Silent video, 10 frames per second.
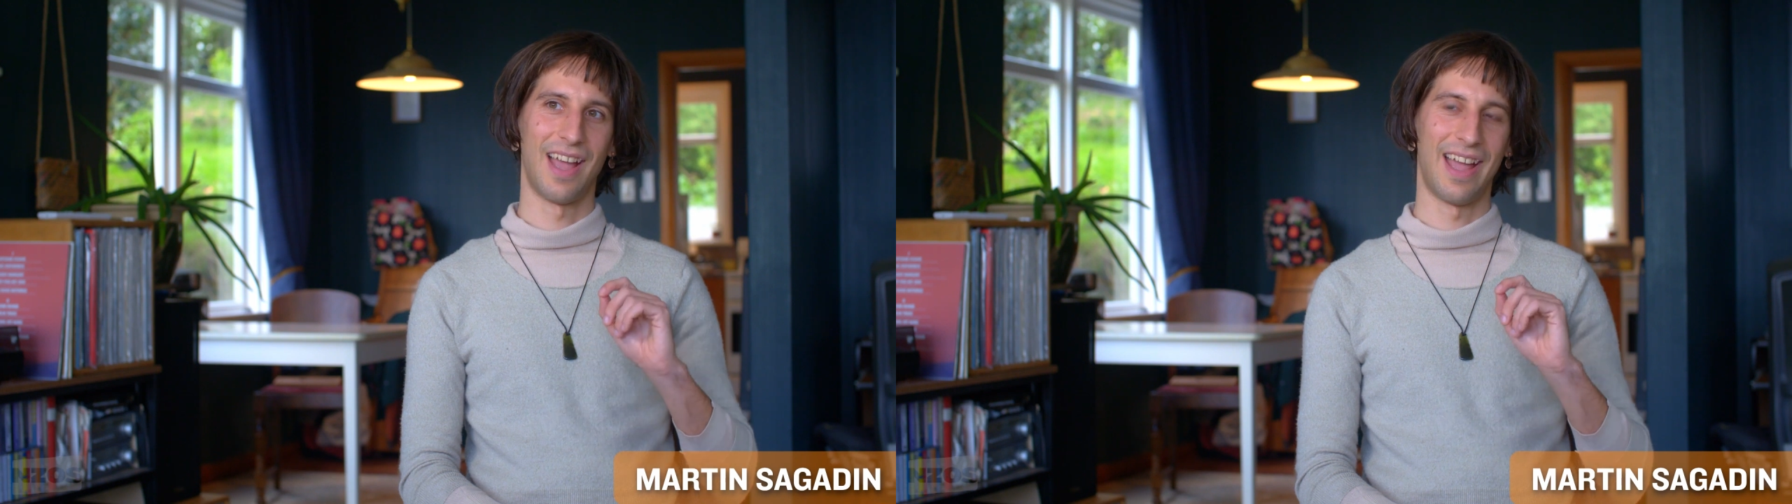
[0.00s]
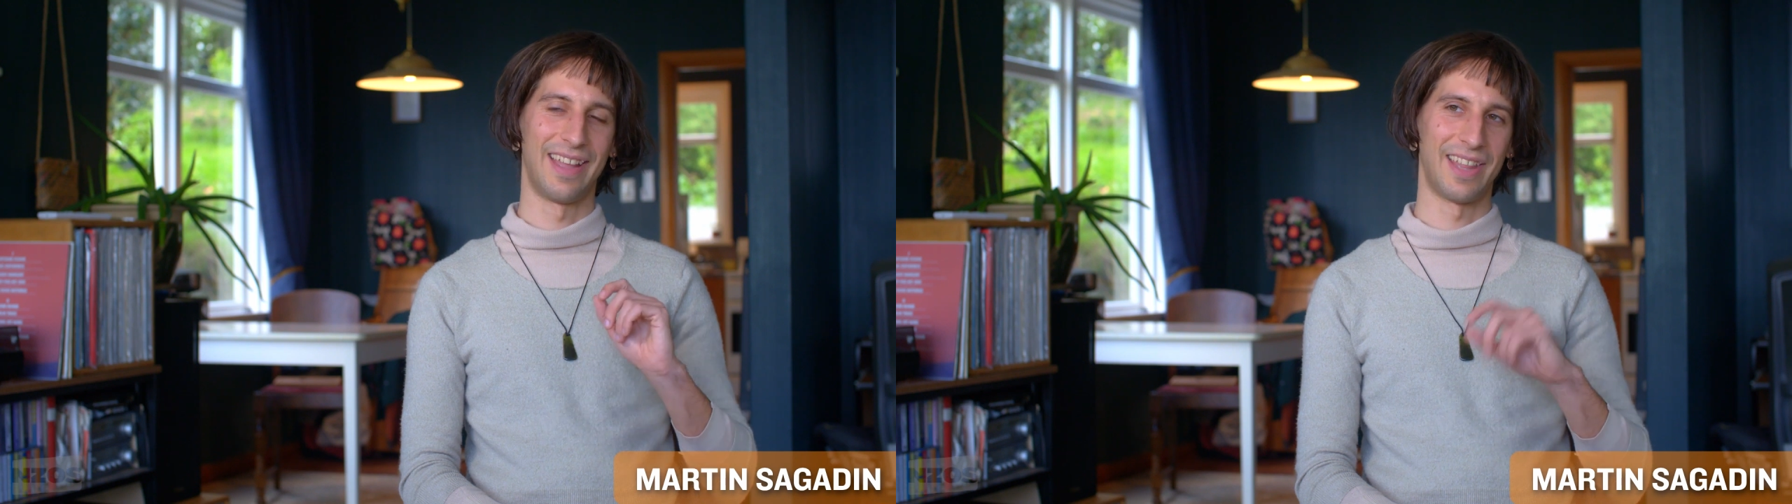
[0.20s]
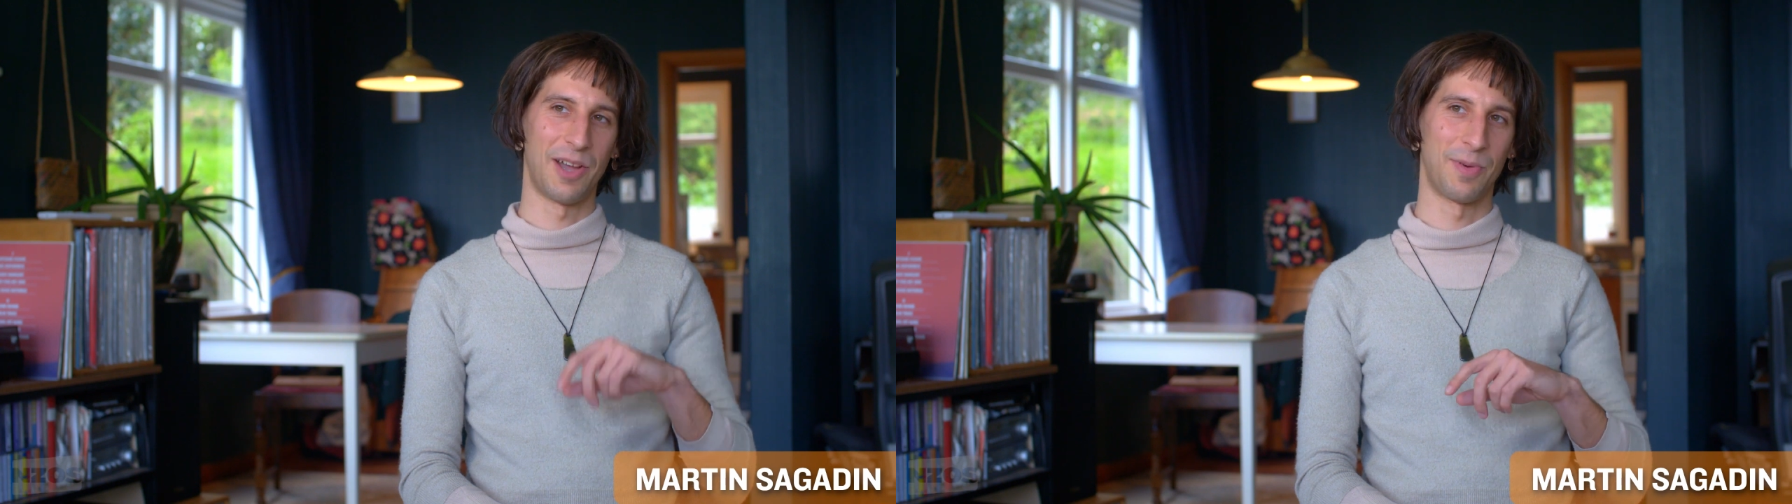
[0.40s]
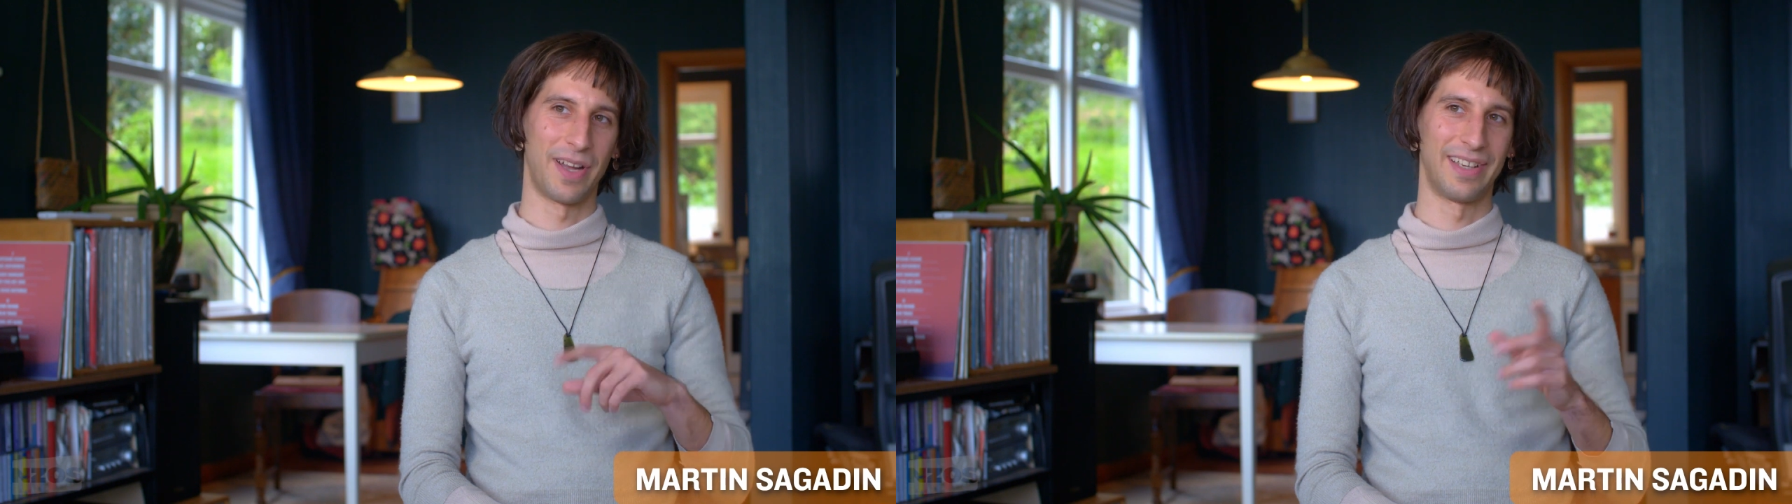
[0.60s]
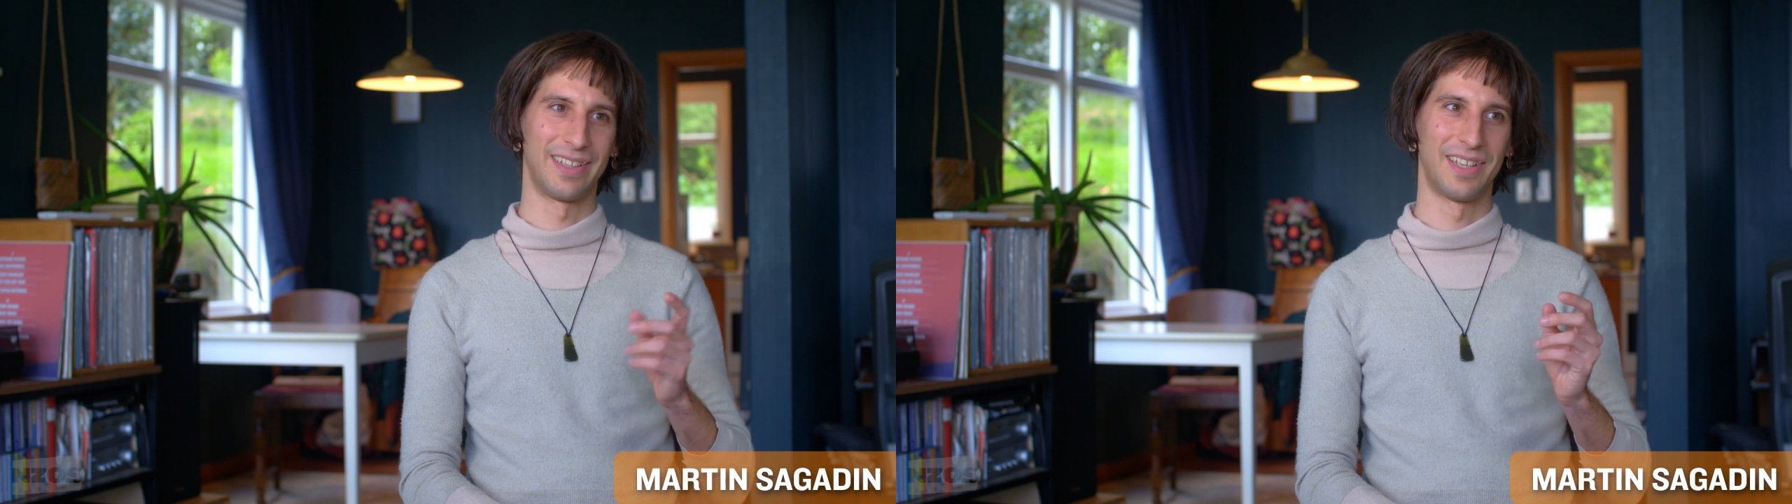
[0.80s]
and that
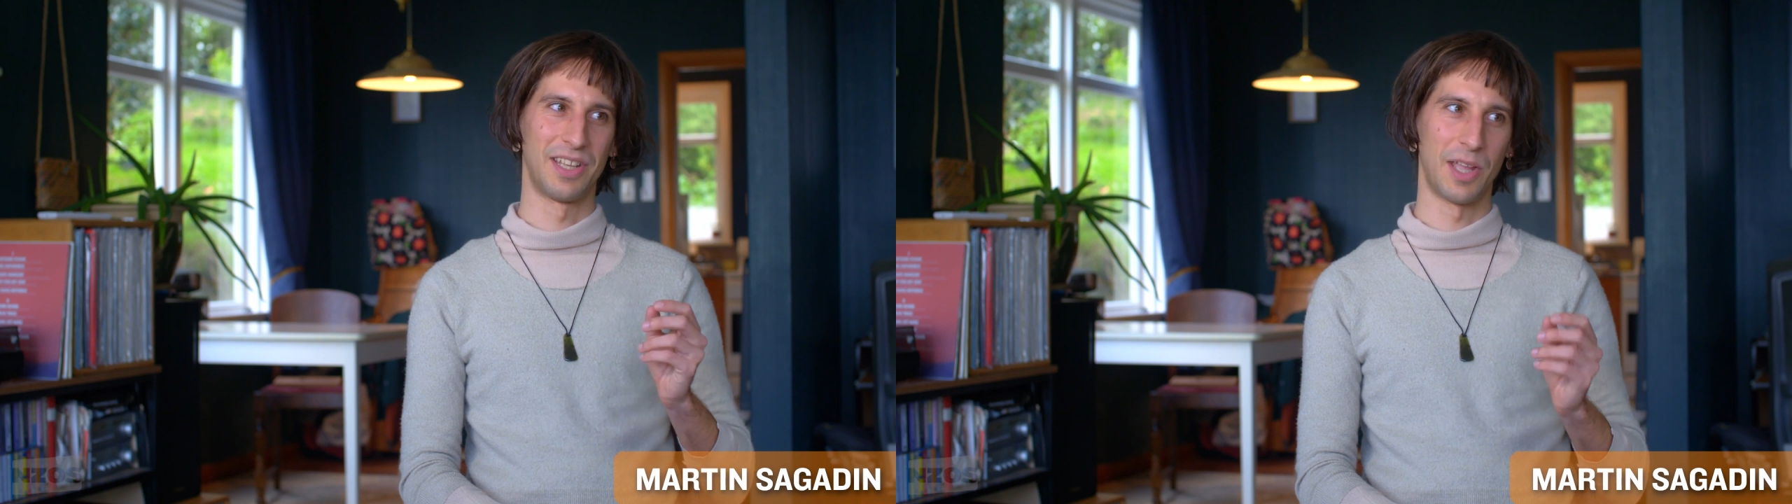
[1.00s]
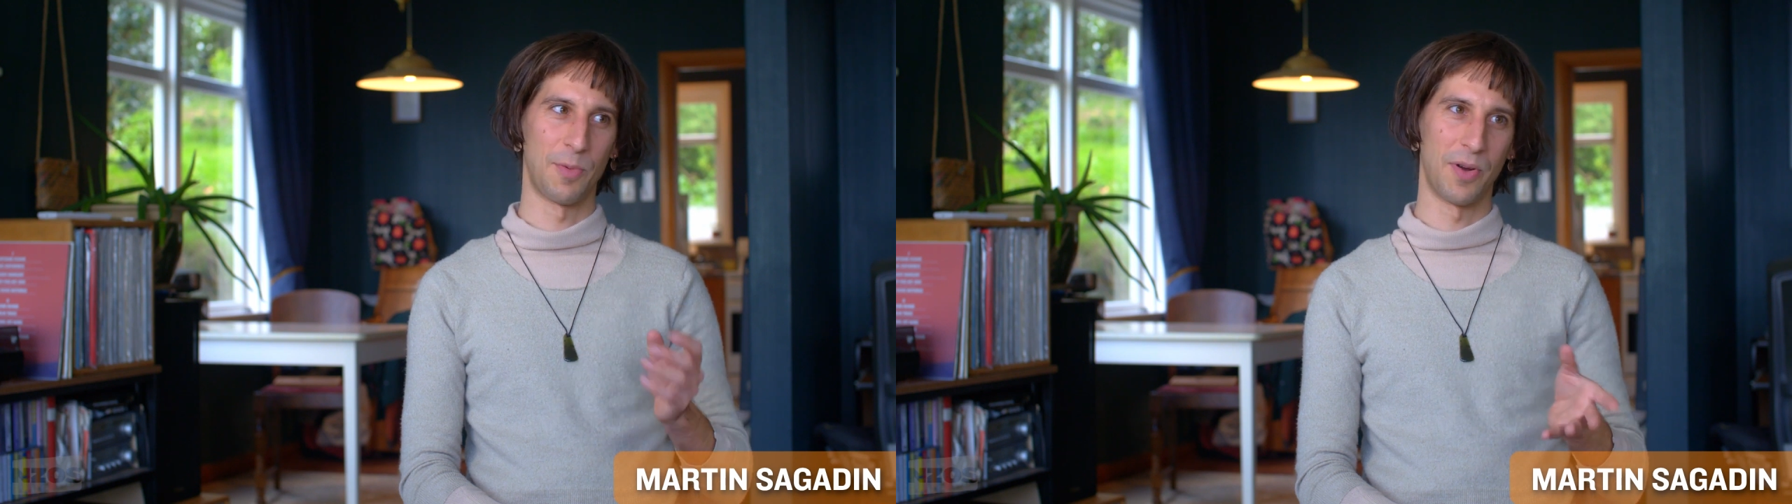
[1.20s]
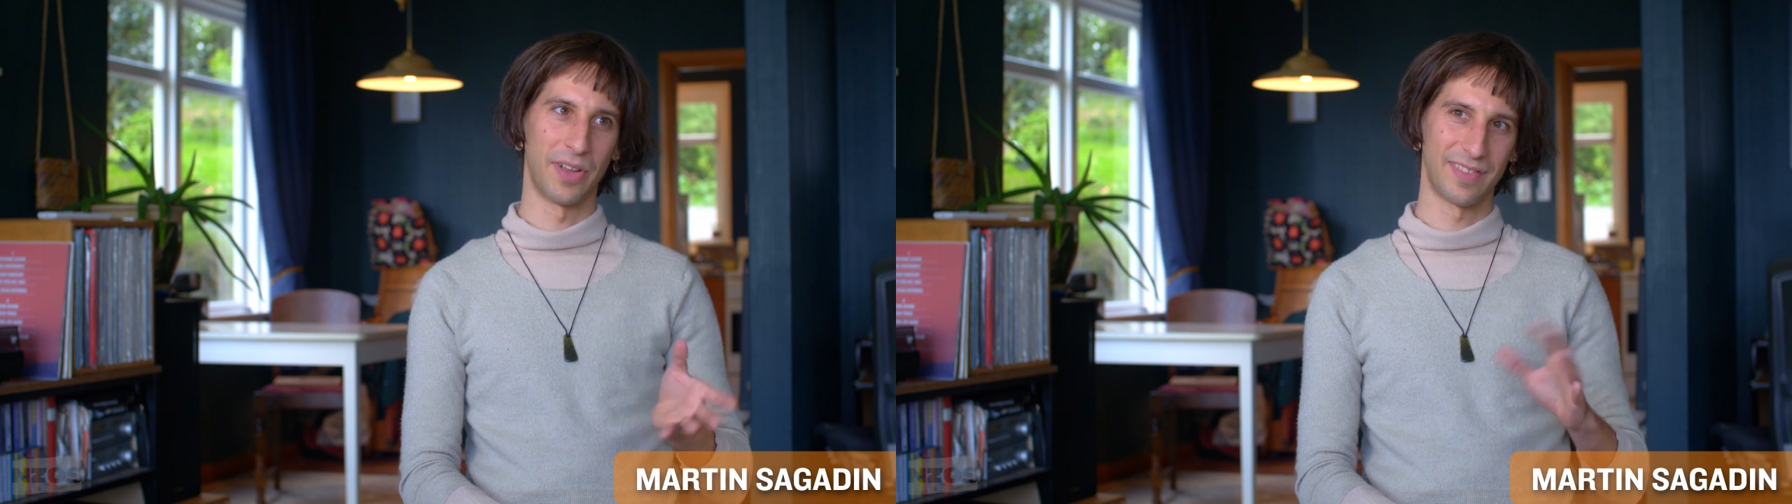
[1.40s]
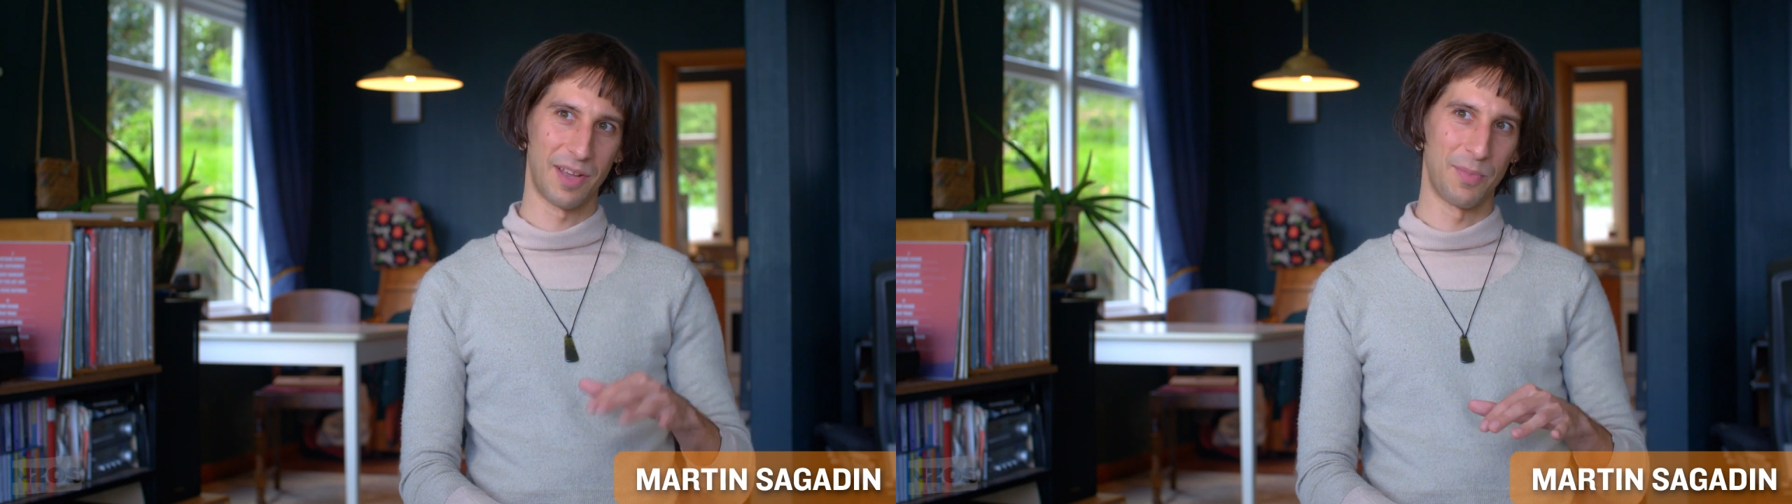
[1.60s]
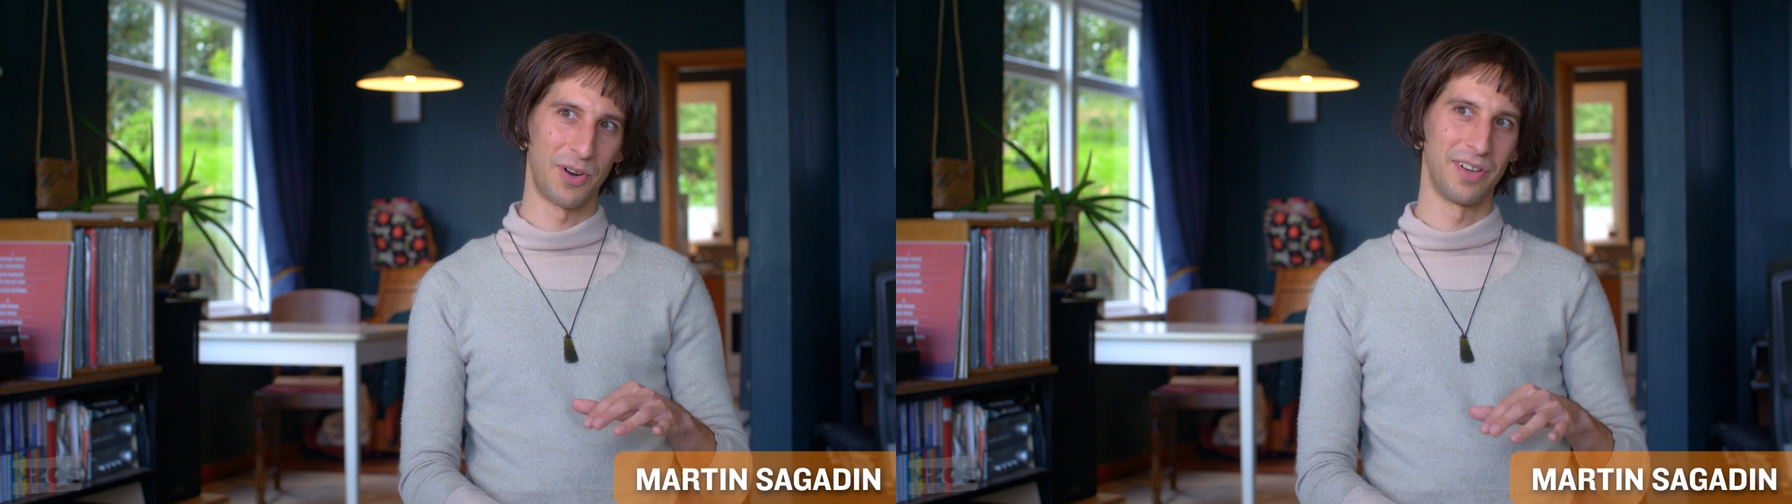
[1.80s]
way they won't get
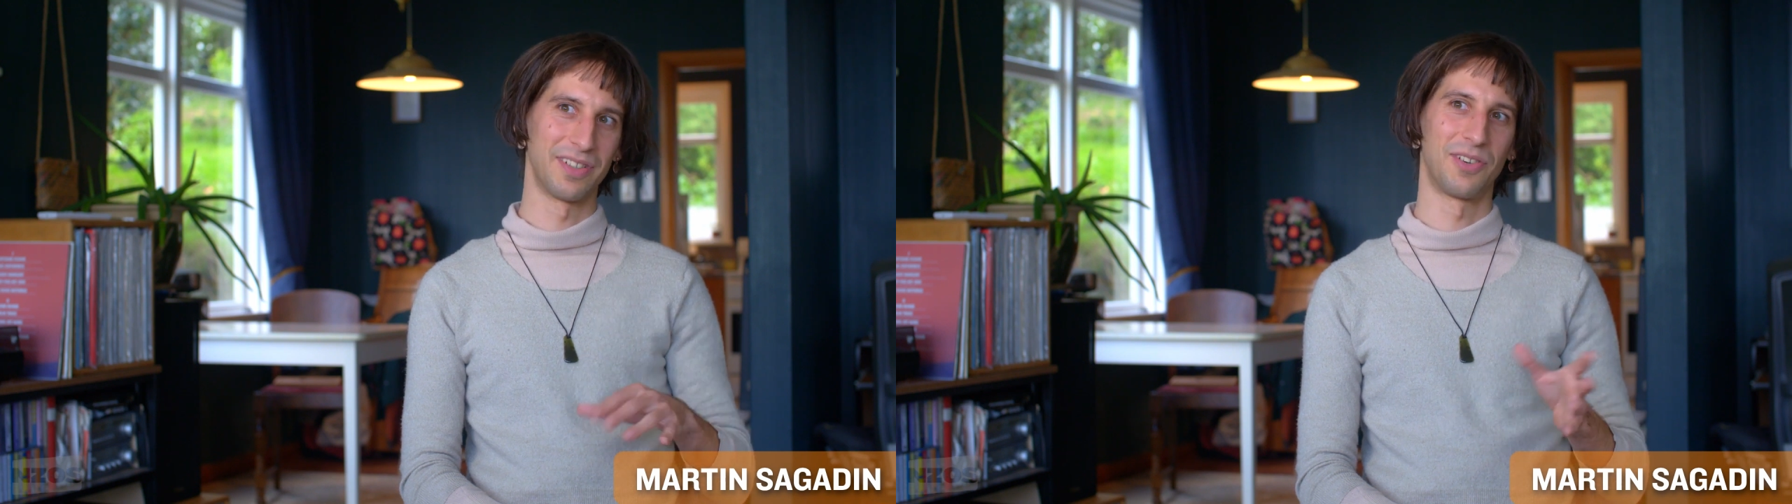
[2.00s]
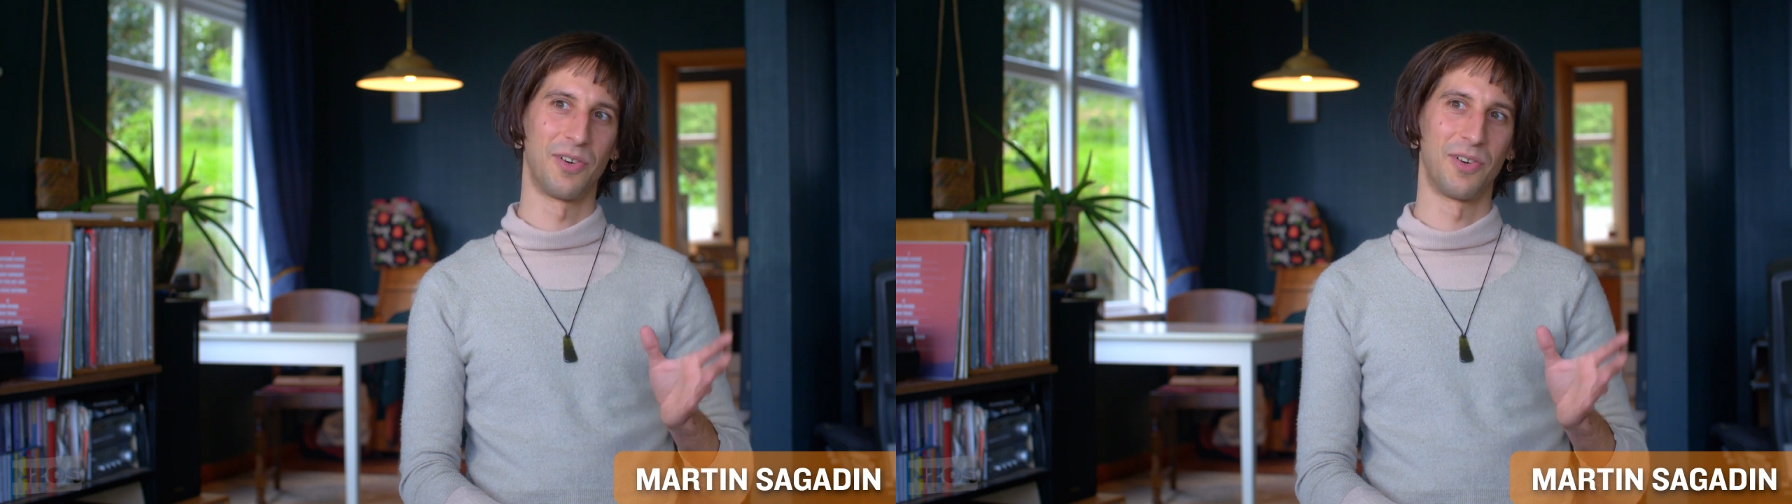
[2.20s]
sunburned